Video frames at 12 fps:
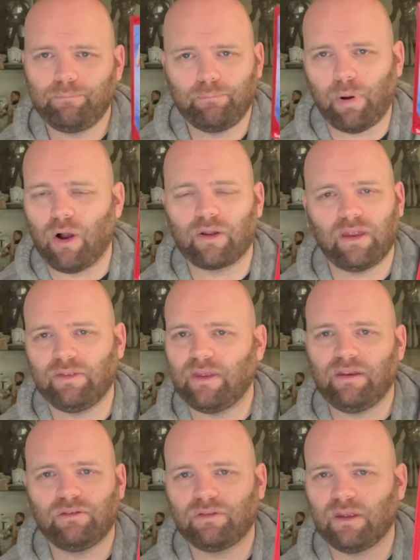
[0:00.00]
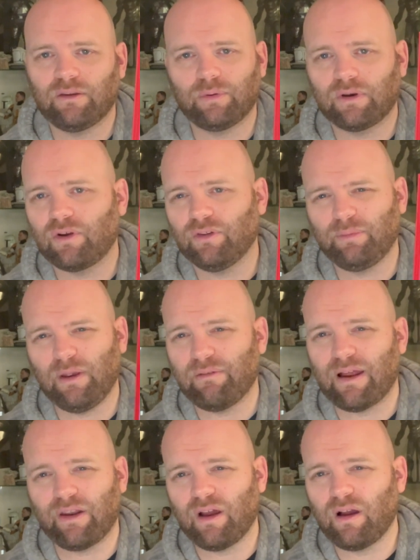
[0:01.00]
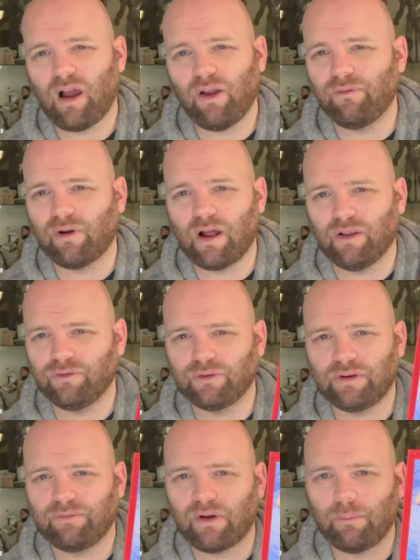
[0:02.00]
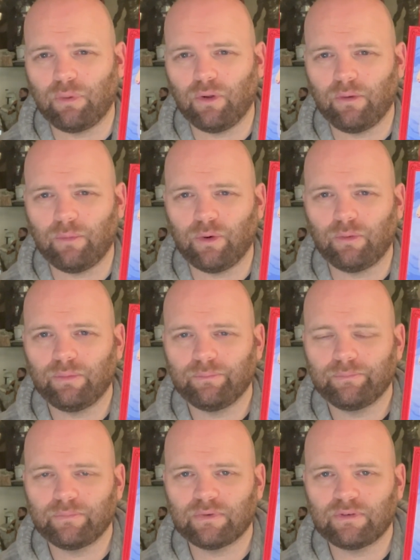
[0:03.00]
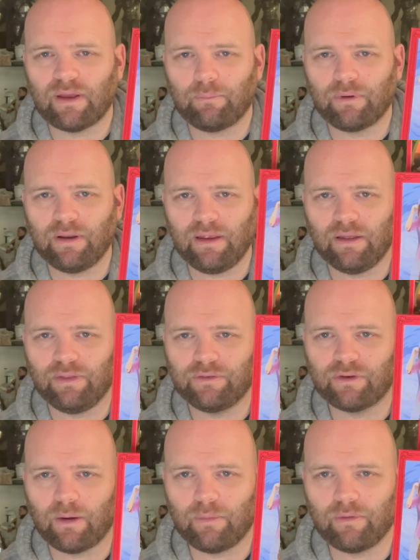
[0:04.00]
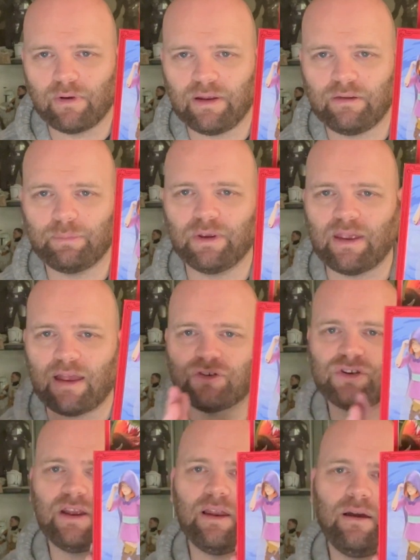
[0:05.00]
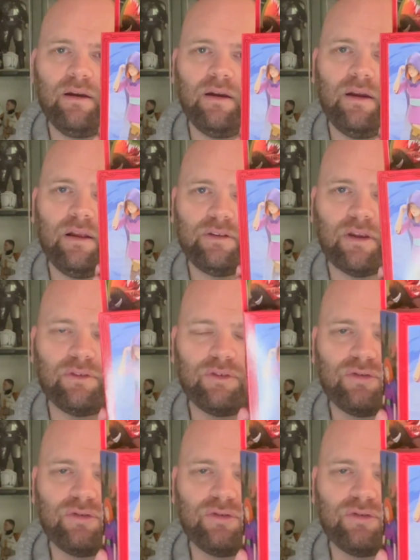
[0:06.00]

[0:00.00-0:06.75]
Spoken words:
Bargain. These things would have cost me around over 100 if I bought them all separately at the time of release. But yeah, Sheila, Dungeons and